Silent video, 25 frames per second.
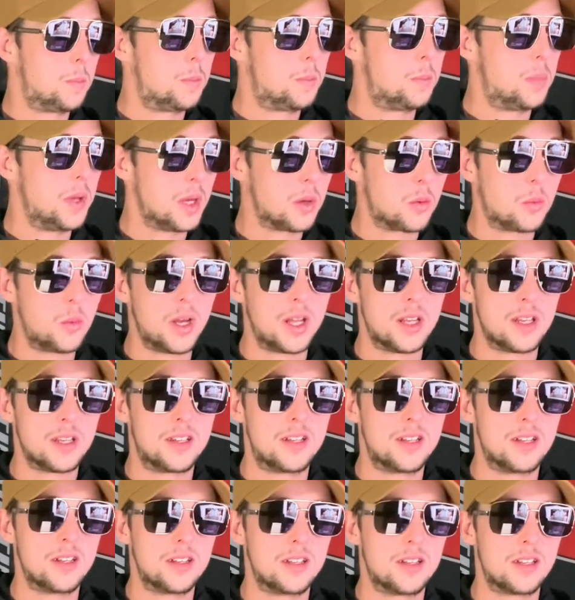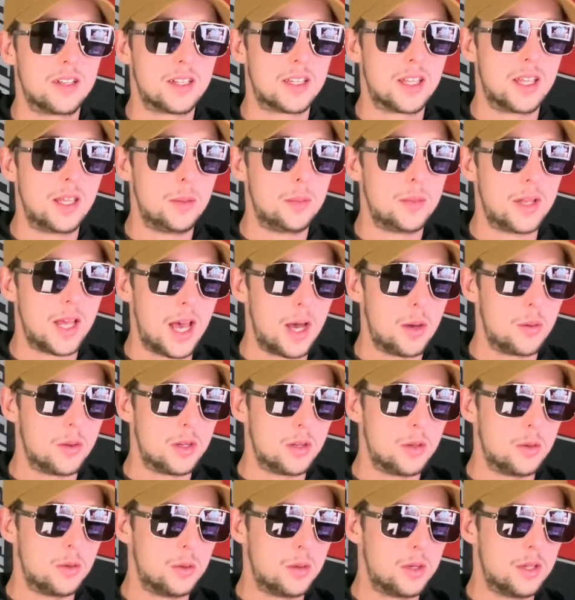big win to Hakeem
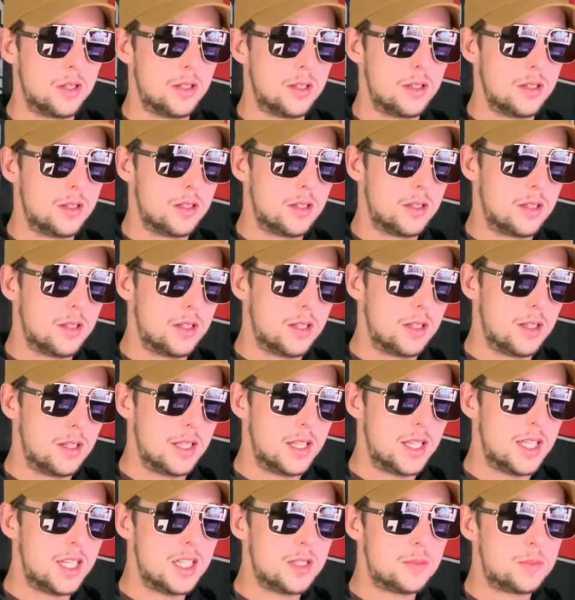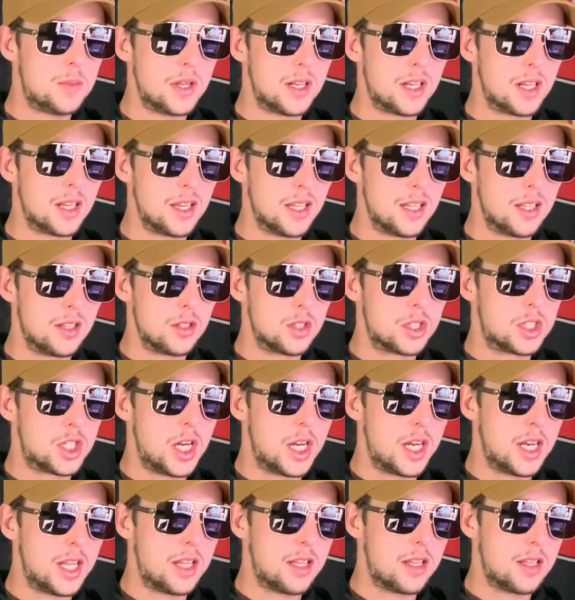Dawodu, he's been a little
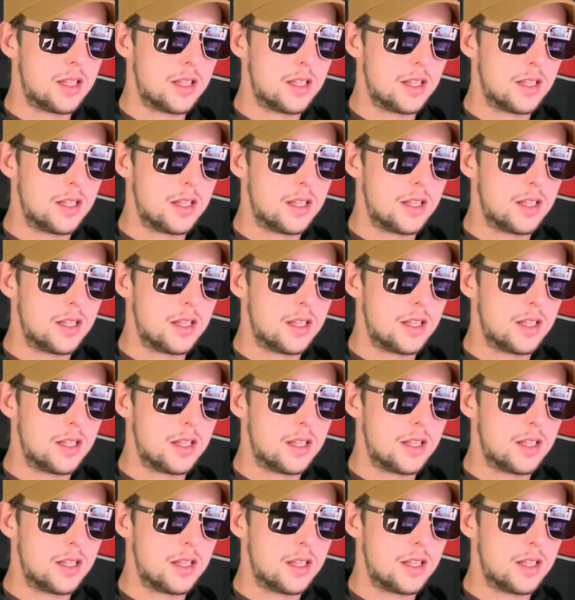chinny.